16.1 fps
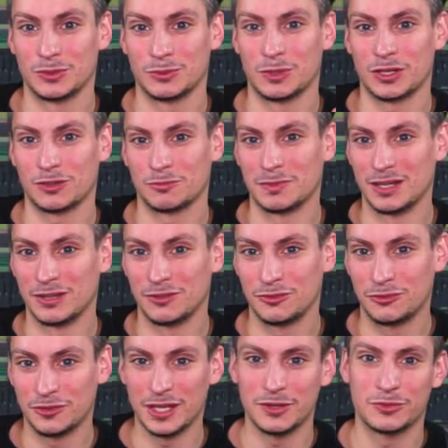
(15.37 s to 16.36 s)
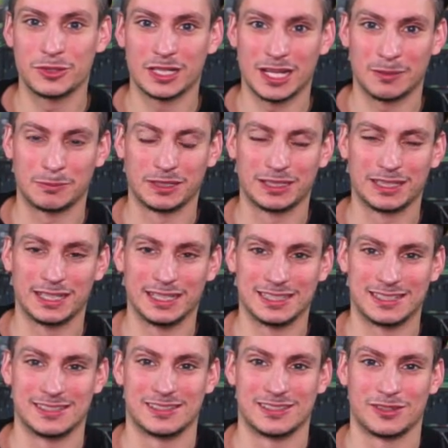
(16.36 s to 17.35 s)
one of my favorite
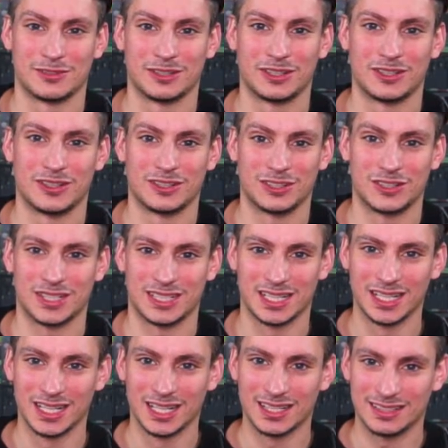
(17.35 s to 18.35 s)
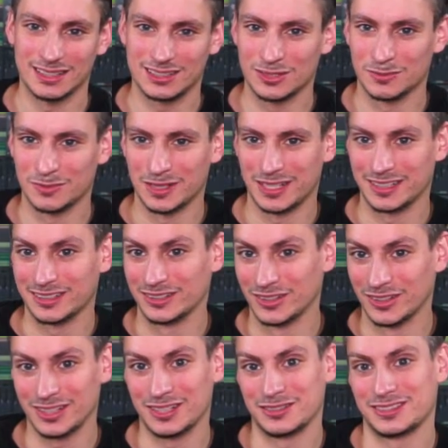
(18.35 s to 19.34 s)
applications of the chord track that you might
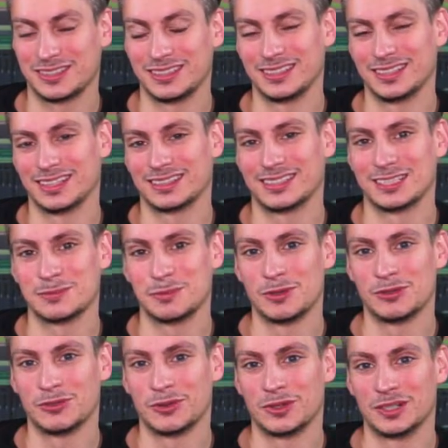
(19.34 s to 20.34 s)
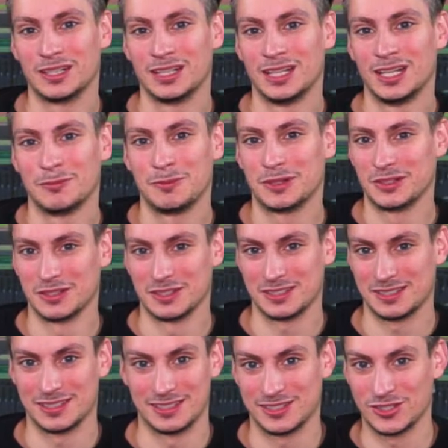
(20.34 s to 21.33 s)
not have seen like this before,
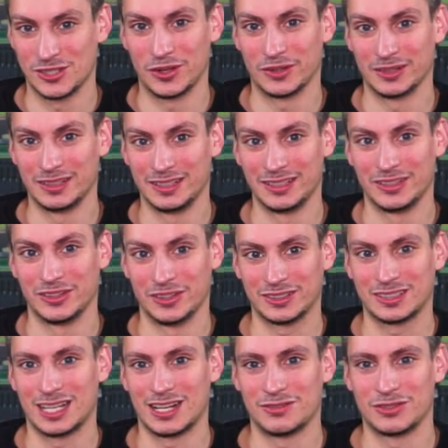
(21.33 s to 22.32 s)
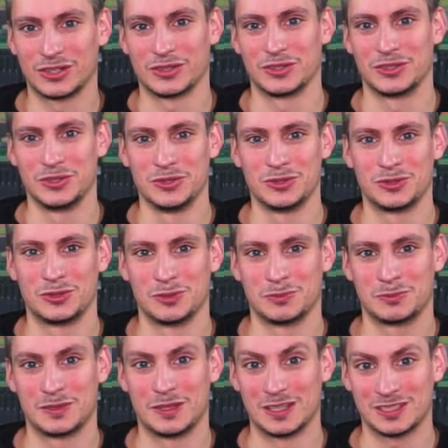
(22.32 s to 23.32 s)
because it's certainly not covered on
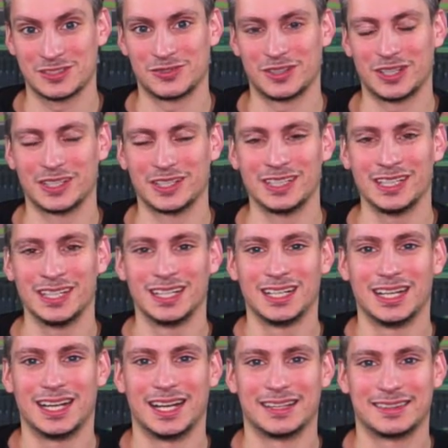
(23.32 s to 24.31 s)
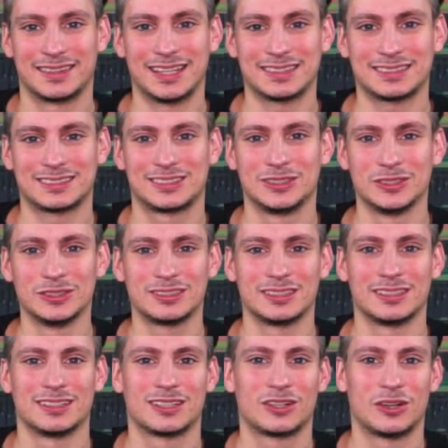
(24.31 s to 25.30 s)
YouTube thus far, and that's
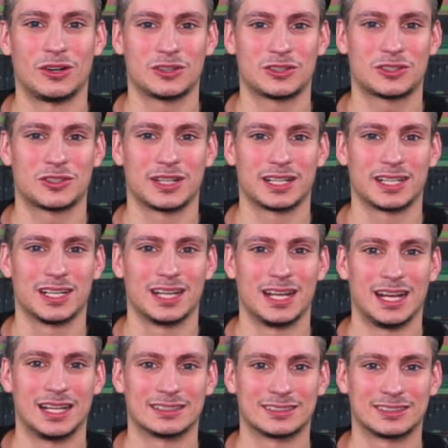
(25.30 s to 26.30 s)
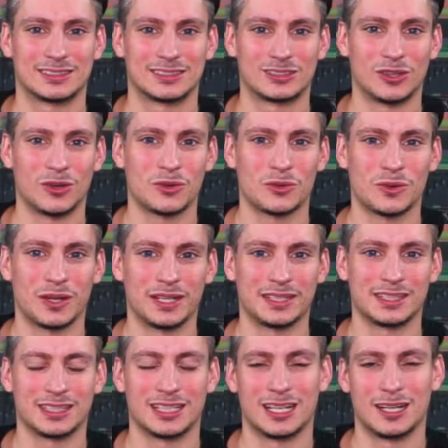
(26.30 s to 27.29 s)
using the chord track as a
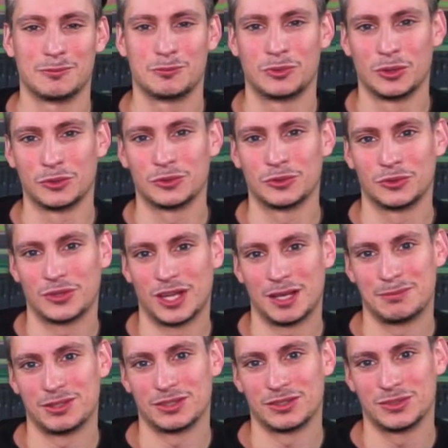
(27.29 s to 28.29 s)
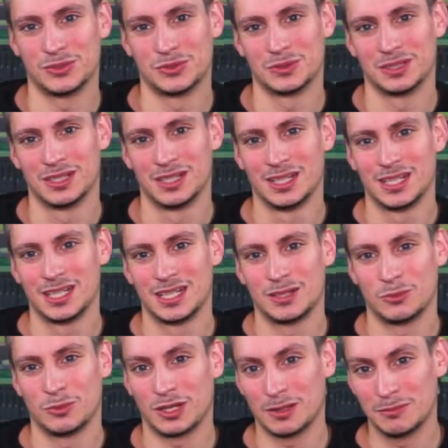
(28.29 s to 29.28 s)
songwriting and prototyping tool.
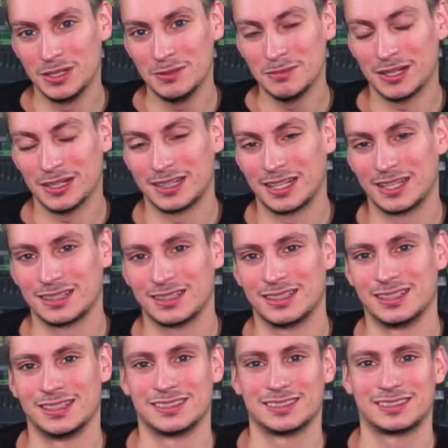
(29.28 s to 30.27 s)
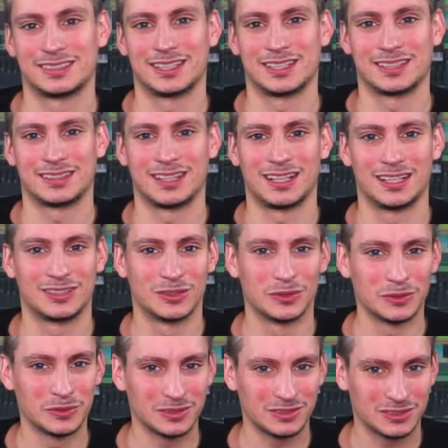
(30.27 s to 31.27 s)
What I mean by that is that I
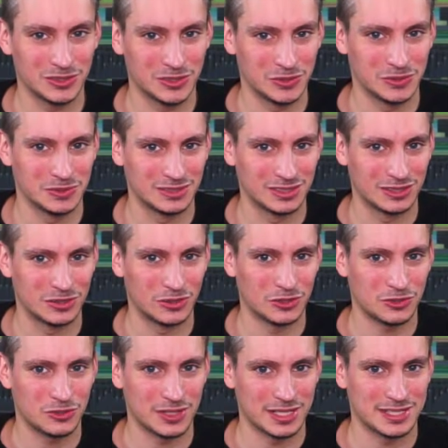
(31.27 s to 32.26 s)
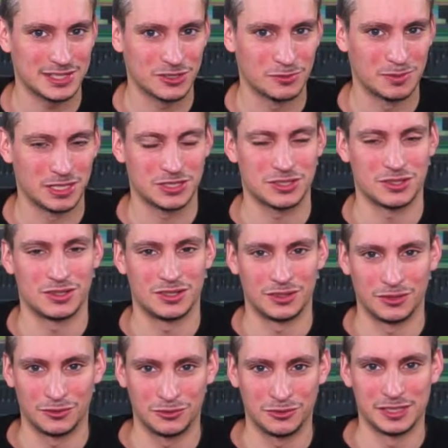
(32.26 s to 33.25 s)
don't use the chord track so much
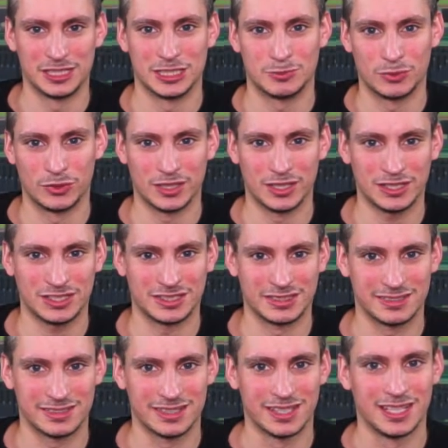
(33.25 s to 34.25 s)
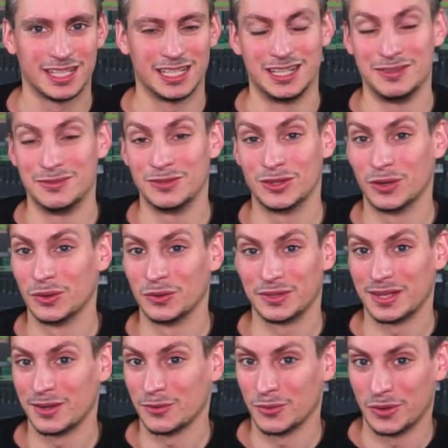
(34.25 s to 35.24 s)
on finished productions, even though
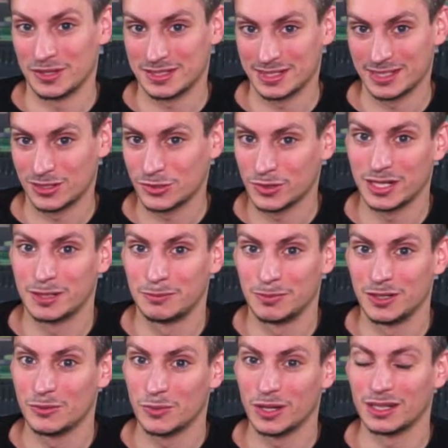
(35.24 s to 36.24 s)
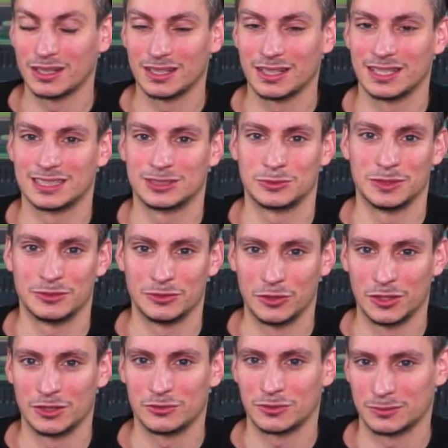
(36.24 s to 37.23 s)
that works incredibly well, as we've
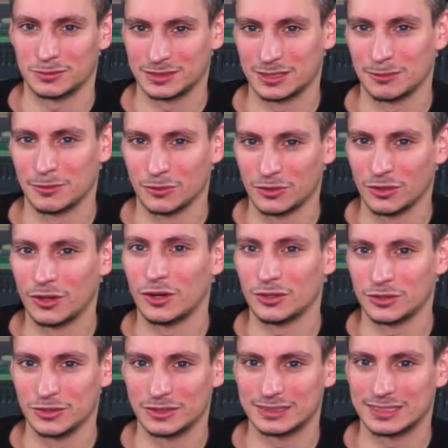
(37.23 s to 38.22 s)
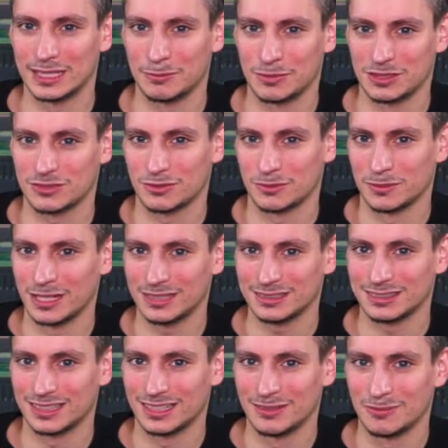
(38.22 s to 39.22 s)
heard from some of the audio examples from
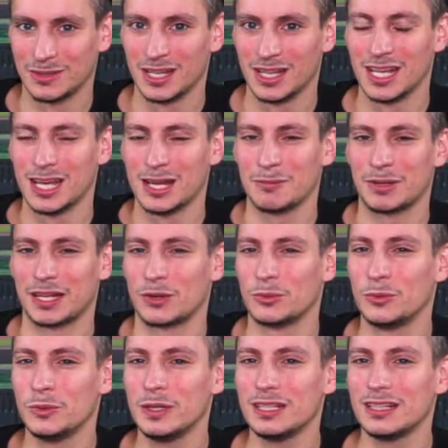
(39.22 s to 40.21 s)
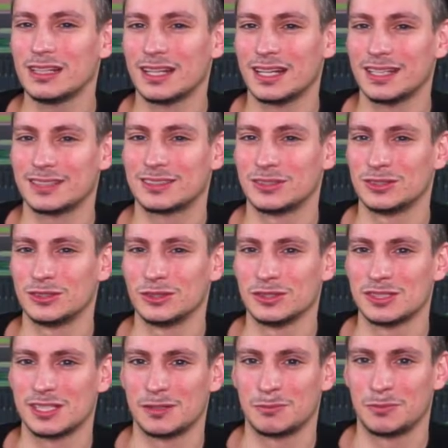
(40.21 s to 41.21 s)
last time, but I really like to
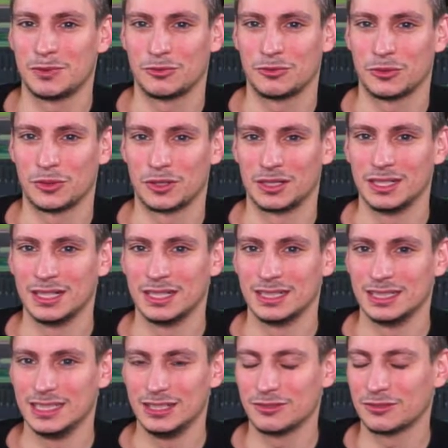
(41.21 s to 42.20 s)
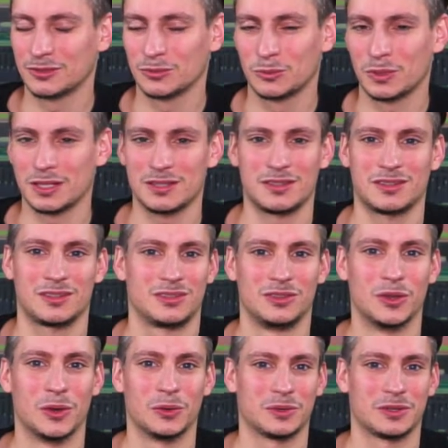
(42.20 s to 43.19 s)
use it before even one
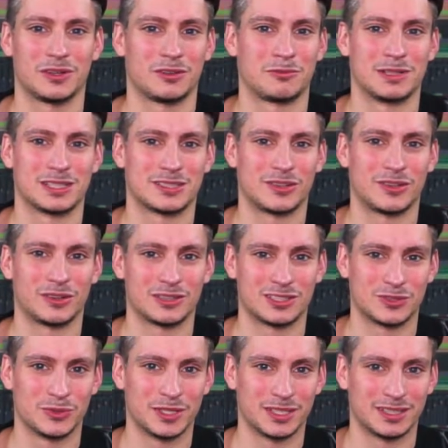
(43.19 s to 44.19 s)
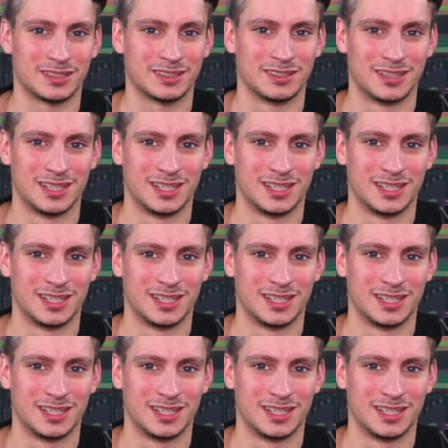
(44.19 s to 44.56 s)
note of my song is written.